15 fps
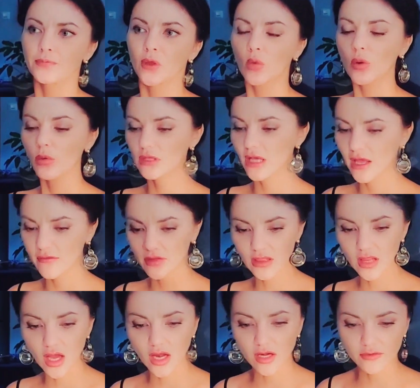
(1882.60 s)
we will have a
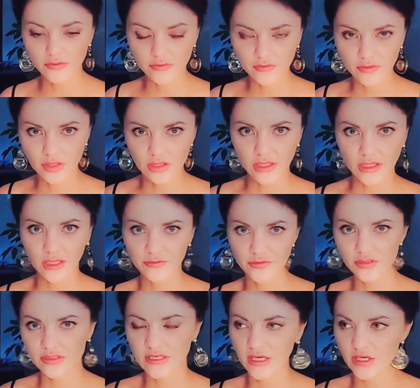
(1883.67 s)
lot of uh, like
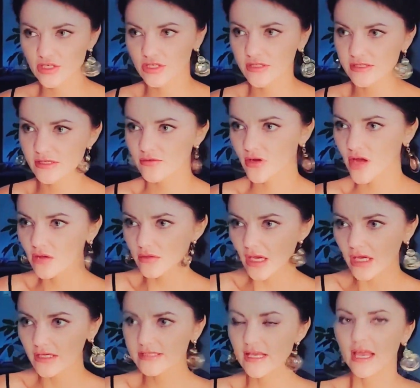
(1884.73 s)
confrontations around
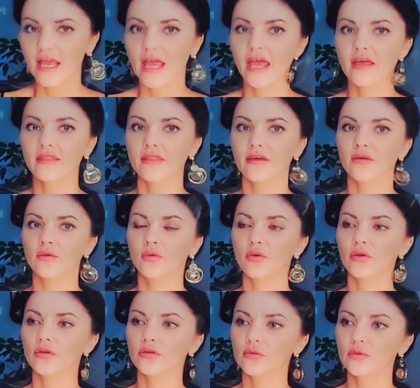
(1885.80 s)
us, and the
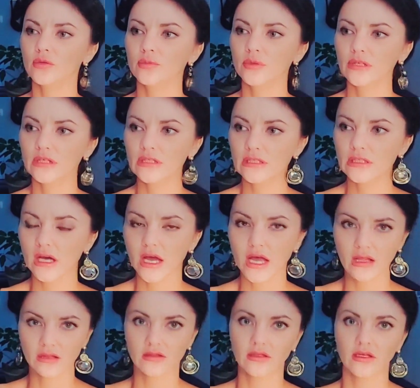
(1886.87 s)
world will be
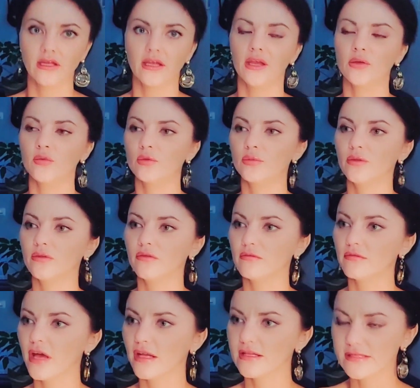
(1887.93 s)
hell. It will be
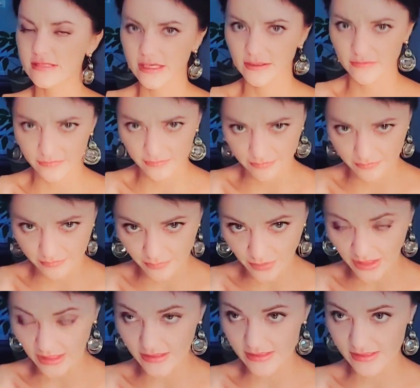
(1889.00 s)
not safe
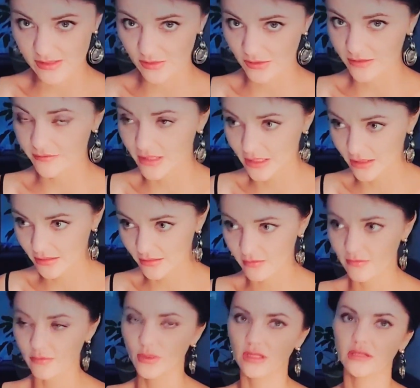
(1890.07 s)
place to live
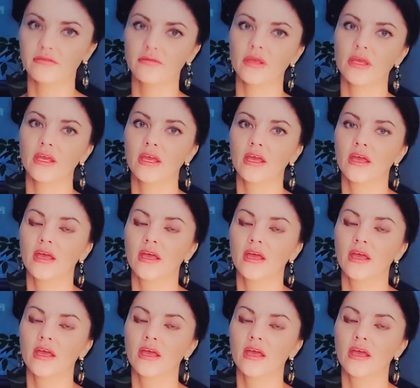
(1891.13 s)
in, believe me.